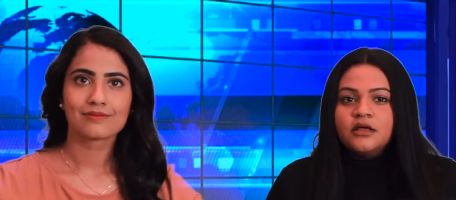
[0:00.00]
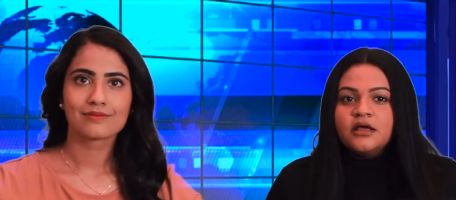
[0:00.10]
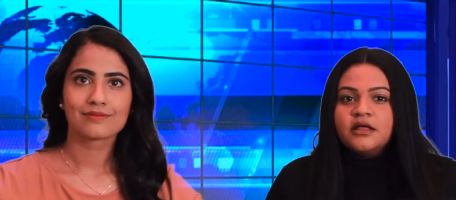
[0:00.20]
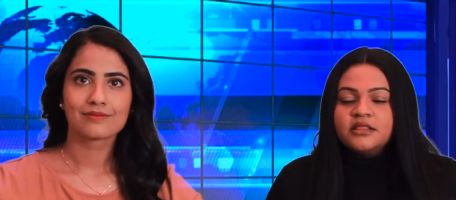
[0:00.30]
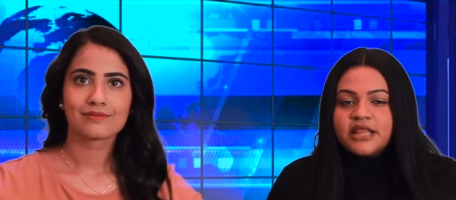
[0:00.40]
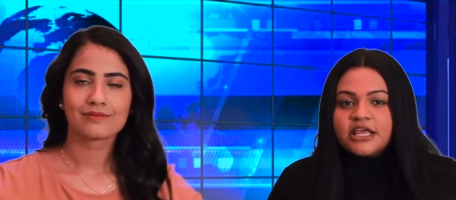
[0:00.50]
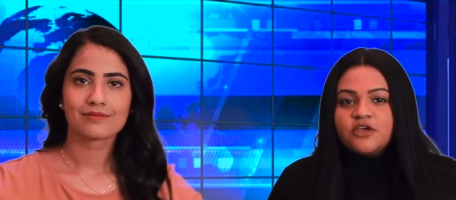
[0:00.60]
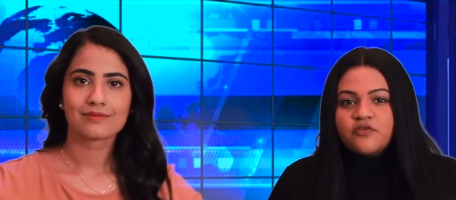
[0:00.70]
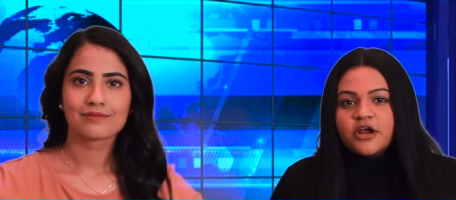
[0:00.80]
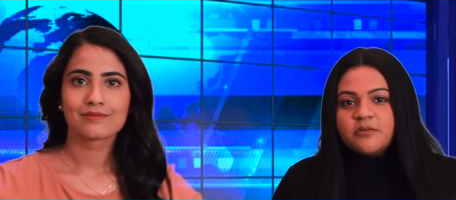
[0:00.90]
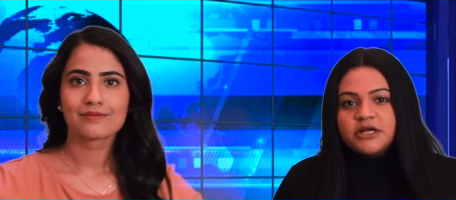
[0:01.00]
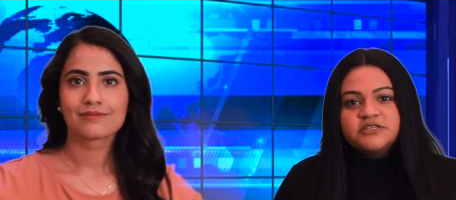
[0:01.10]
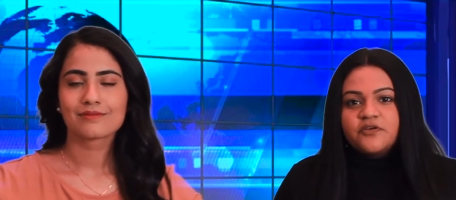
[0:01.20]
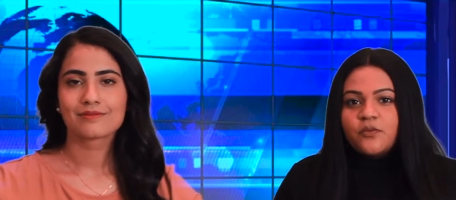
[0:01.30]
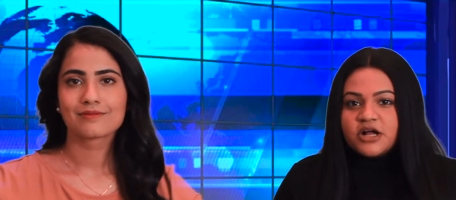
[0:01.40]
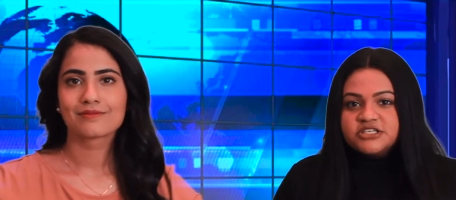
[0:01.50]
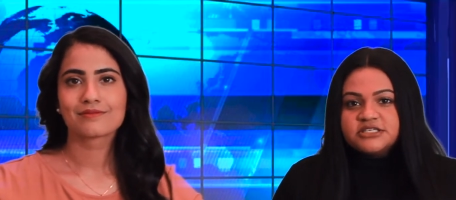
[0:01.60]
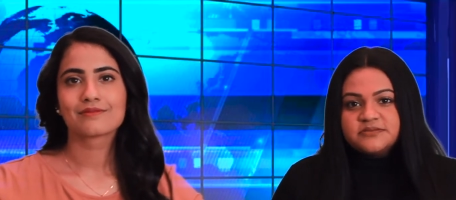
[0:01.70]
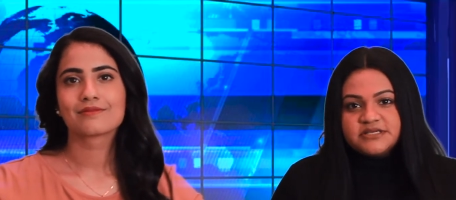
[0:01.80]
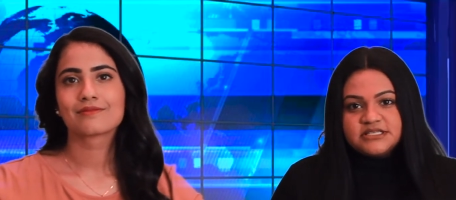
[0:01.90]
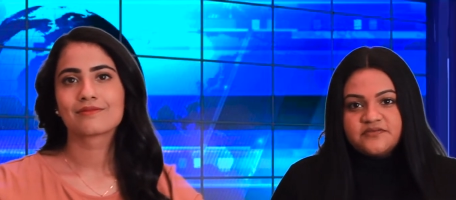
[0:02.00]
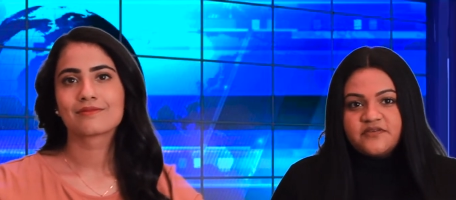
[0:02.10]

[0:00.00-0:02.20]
Speaker 1: Thank you very much for watching Demystifying